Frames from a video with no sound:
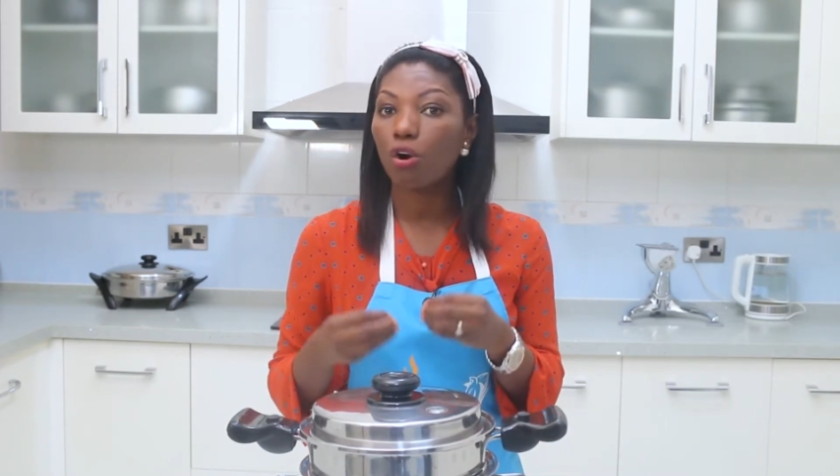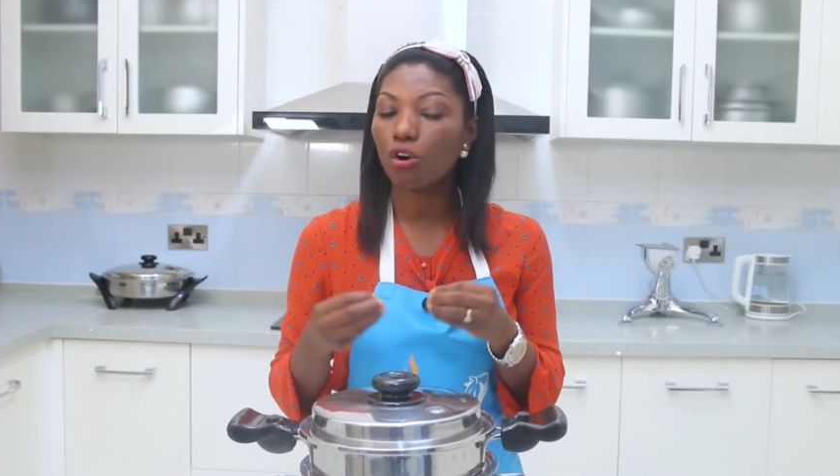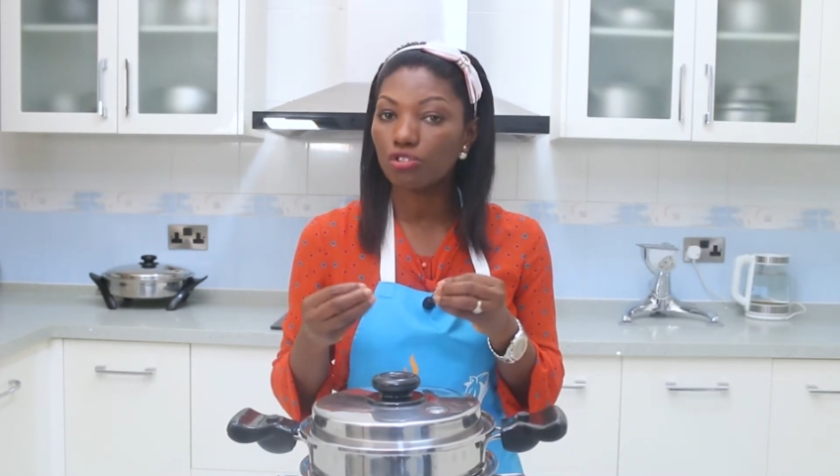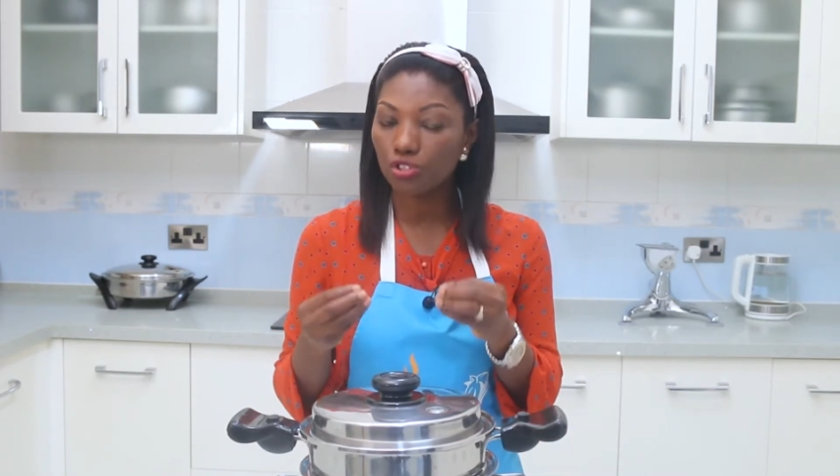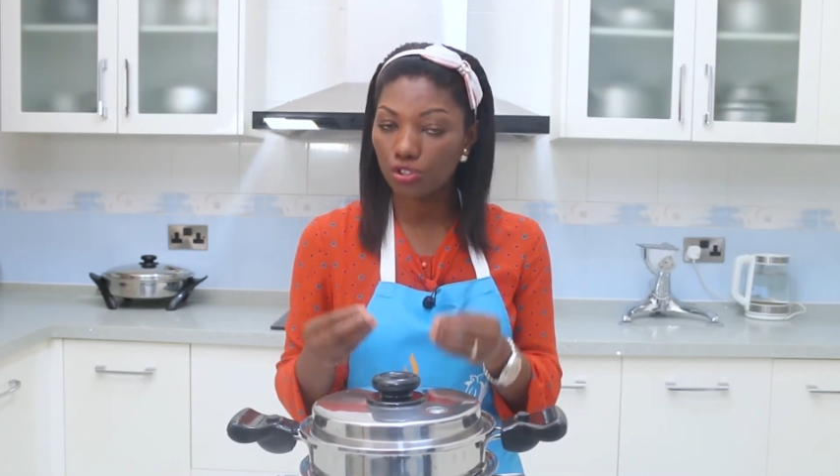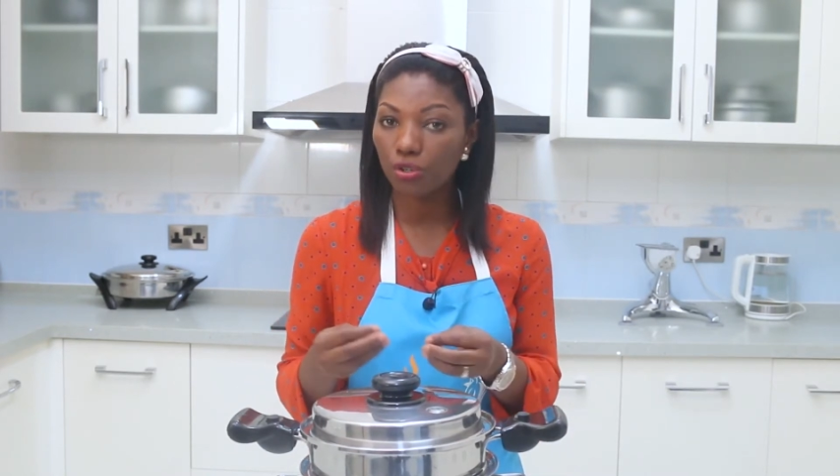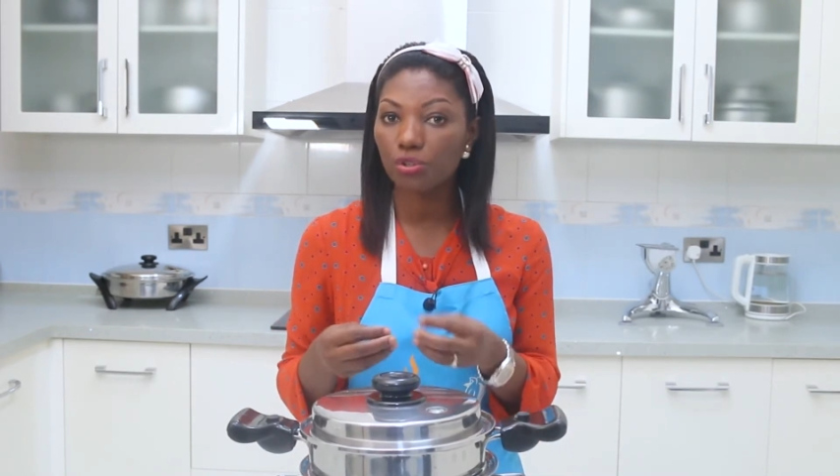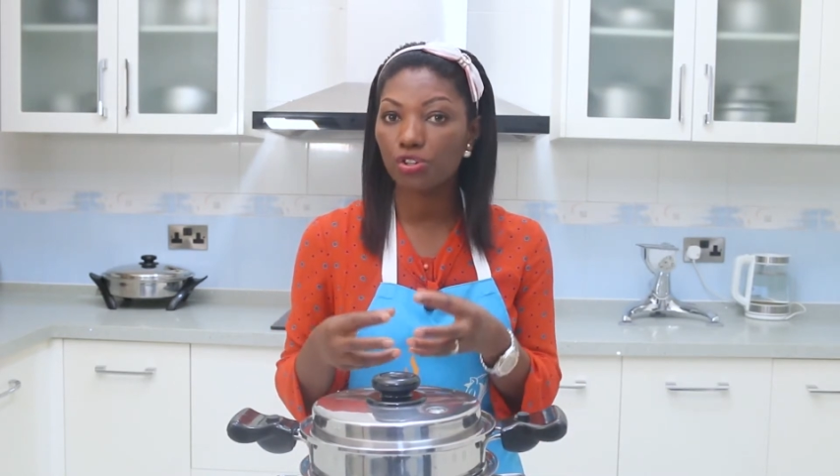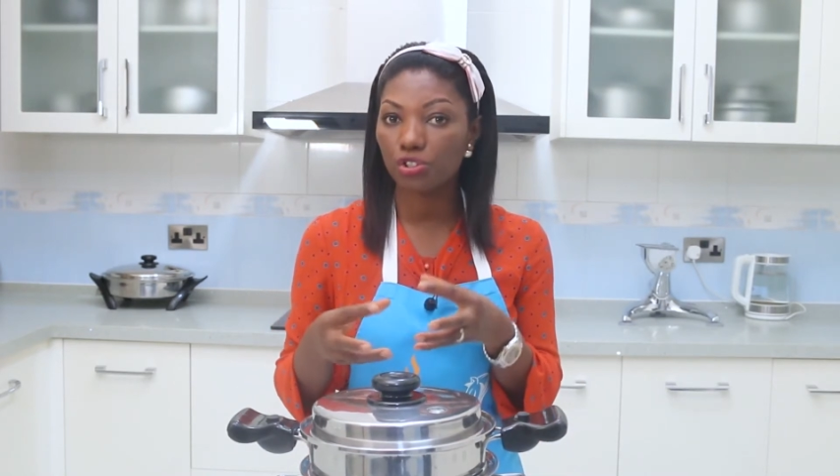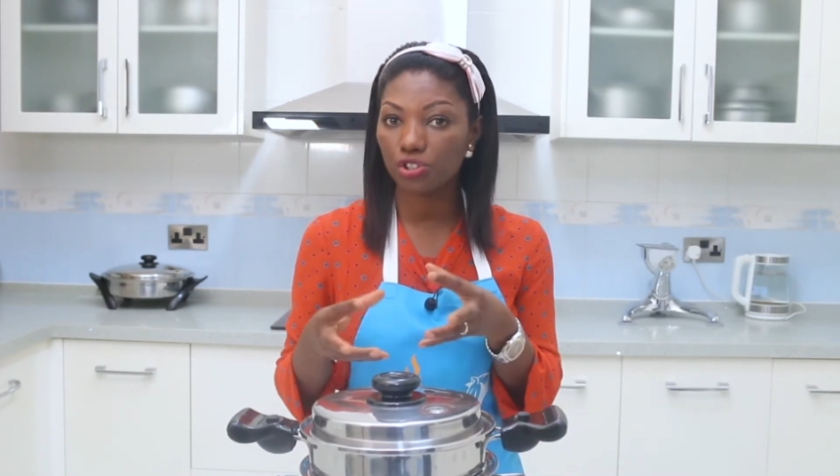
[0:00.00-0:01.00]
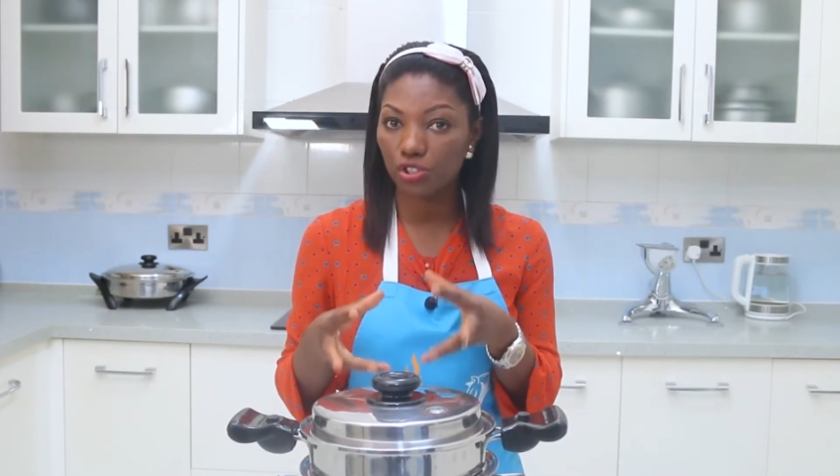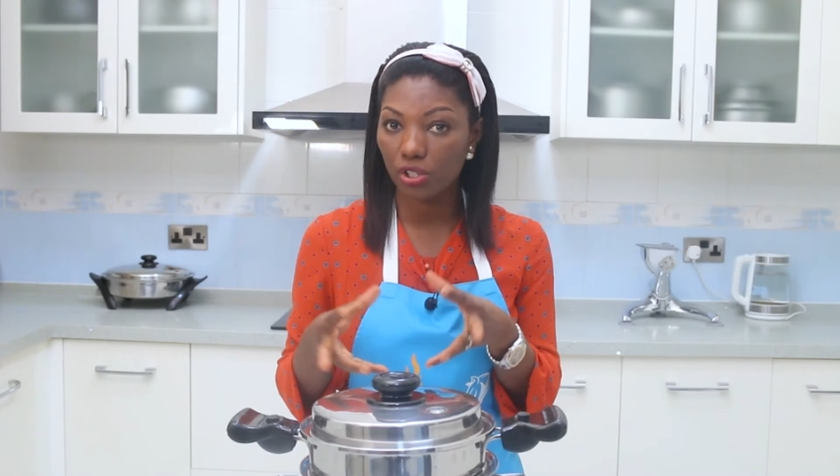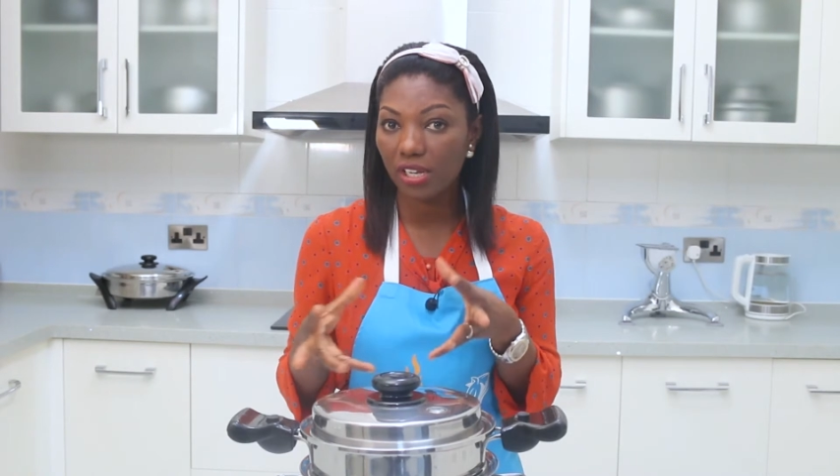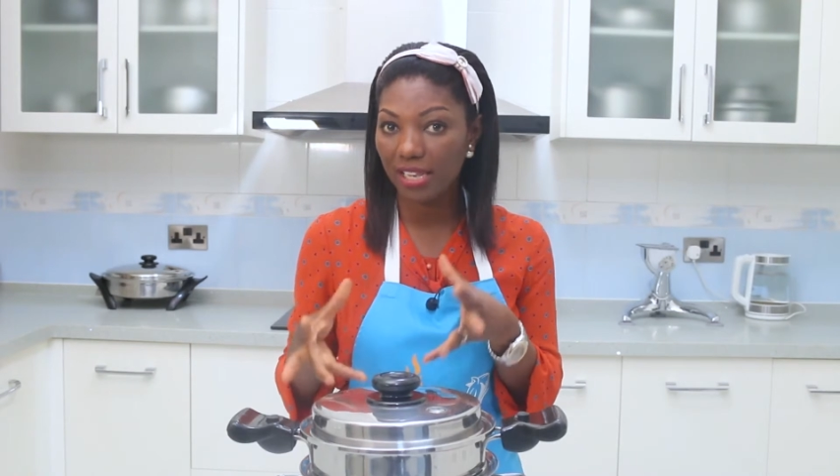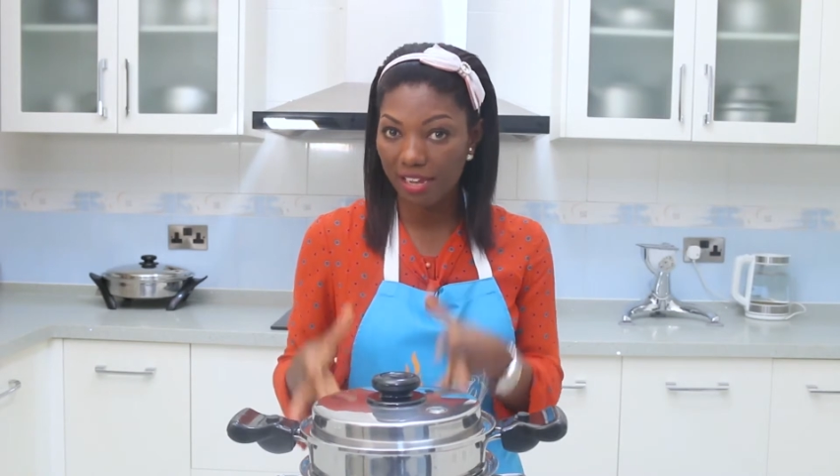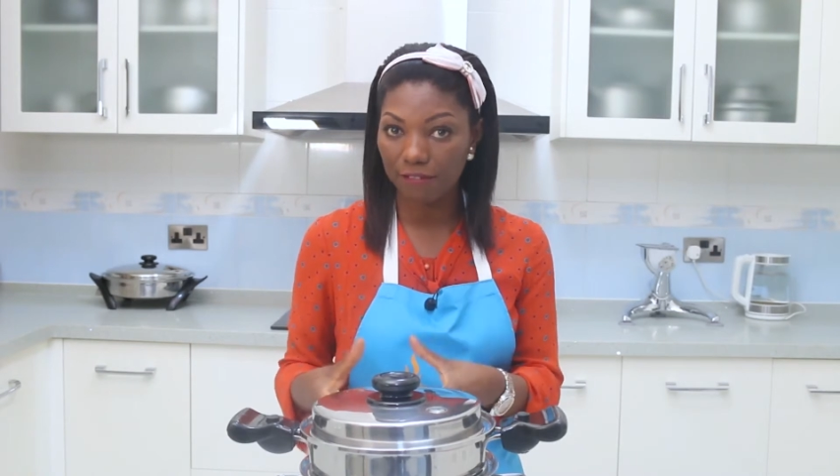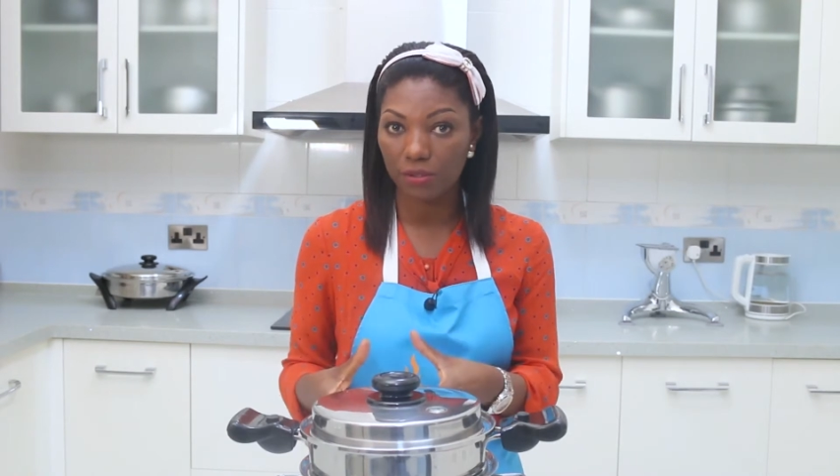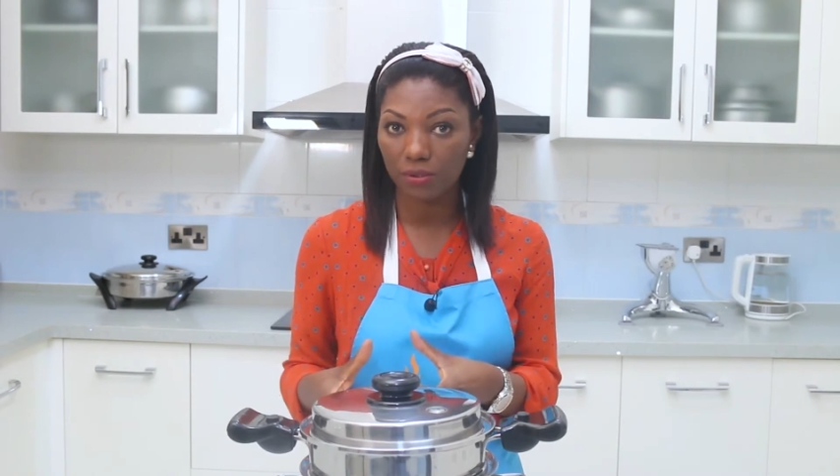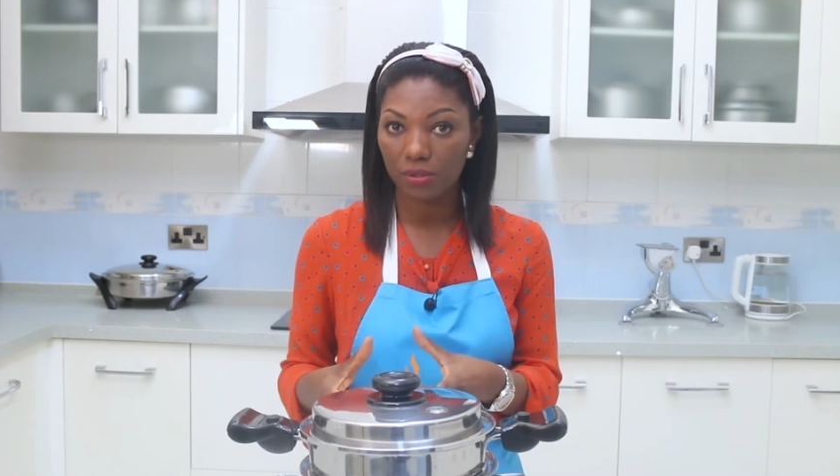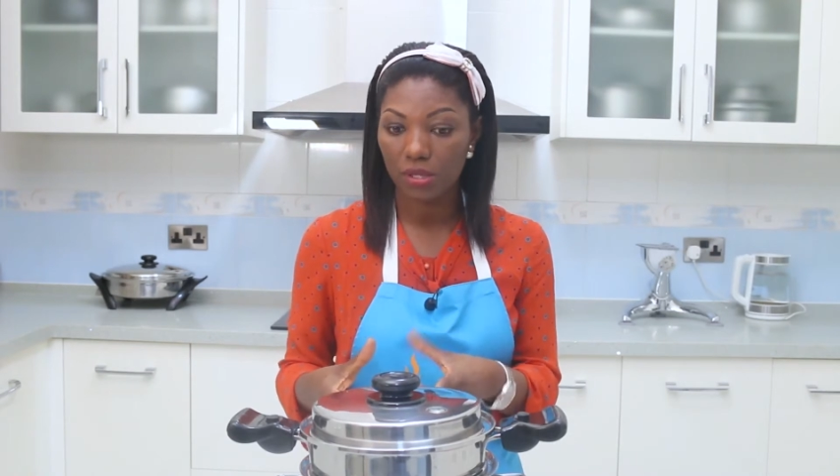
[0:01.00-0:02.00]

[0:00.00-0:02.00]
control your sugar level,